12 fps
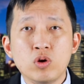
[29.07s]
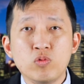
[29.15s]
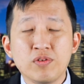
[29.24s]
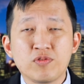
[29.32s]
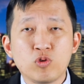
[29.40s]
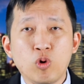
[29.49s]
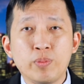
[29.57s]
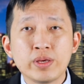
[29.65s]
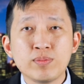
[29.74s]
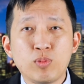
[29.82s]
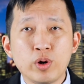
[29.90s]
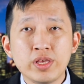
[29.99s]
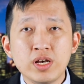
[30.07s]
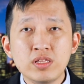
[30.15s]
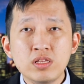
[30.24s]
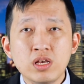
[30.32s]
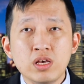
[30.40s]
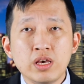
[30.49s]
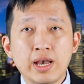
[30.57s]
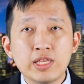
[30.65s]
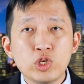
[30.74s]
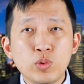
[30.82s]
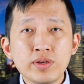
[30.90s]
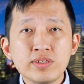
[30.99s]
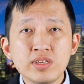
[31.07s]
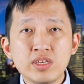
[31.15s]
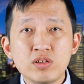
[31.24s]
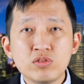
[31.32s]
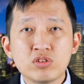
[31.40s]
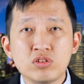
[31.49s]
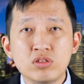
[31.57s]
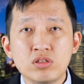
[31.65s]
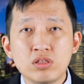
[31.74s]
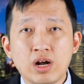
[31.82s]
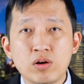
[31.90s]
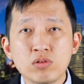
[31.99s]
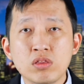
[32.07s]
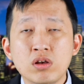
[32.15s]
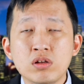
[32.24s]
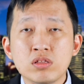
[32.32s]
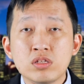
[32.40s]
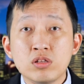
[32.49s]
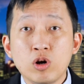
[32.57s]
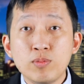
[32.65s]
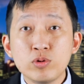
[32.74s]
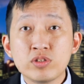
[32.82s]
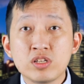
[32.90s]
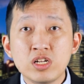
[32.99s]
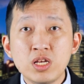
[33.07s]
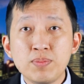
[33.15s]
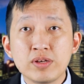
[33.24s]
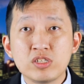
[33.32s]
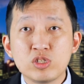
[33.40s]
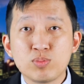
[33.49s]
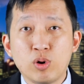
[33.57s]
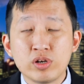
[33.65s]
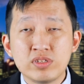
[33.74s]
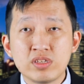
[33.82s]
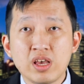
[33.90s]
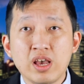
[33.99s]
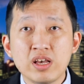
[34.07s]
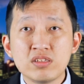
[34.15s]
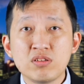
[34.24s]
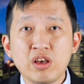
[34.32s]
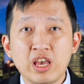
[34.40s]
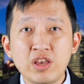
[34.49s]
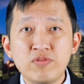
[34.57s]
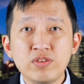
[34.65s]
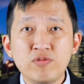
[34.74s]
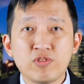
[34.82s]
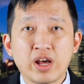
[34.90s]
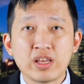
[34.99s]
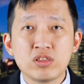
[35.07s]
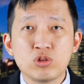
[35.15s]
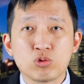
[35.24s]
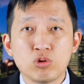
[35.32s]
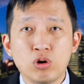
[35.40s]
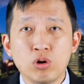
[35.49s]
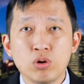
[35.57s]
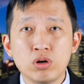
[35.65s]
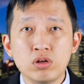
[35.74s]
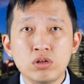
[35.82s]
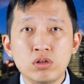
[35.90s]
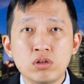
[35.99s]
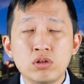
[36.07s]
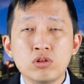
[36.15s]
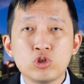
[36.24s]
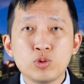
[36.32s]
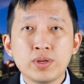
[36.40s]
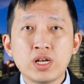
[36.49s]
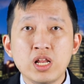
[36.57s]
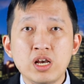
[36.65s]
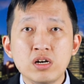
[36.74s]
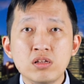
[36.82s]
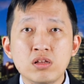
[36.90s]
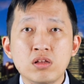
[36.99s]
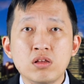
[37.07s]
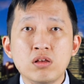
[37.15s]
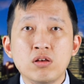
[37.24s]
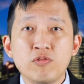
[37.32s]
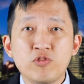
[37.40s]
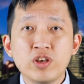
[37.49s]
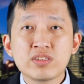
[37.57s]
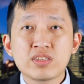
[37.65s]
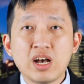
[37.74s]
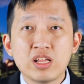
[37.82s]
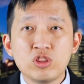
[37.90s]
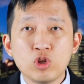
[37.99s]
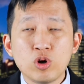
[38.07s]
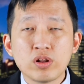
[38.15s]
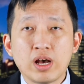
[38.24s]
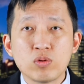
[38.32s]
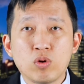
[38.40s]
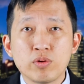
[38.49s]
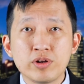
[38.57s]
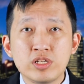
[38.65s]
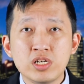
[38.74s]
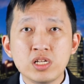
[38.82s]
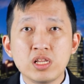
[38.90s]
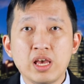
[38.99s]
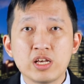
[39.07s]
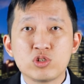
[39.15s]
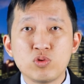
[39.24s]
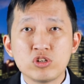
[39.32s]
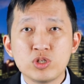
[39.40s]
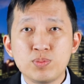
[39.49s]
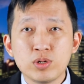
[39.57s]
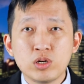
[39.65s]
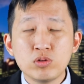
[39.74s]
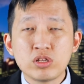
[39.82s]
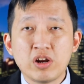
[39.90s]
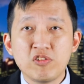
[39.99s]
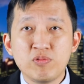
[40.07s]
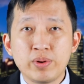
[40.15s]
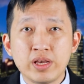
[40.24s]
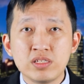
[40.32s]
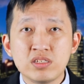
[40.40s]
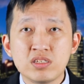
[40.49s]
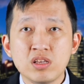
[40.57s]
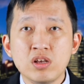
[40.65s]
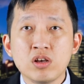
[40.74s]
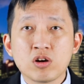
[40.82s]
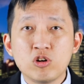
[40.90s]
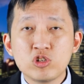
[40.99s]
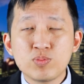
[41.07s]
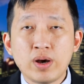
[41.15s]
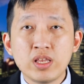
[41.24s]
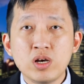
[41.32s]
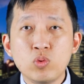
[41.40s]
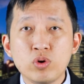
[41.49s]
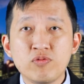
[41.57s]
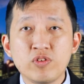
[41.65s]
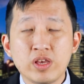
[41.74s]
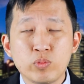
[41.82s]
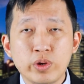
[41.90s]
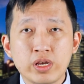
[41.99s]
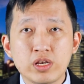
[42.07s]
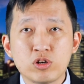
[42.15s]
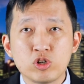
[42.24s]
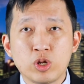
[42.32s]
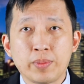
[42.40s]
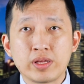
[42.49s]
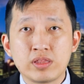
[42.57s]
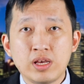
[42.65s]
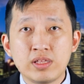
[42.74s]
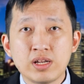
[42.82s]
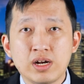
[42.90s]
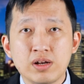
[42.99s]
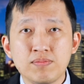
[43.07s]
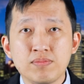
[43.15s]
with gold being buoyant and USD yields down almost 30 basis points as haven flight took hold. To be clear, fears are not unwarranted as reciprocal tariff paints conspire with weak economic data.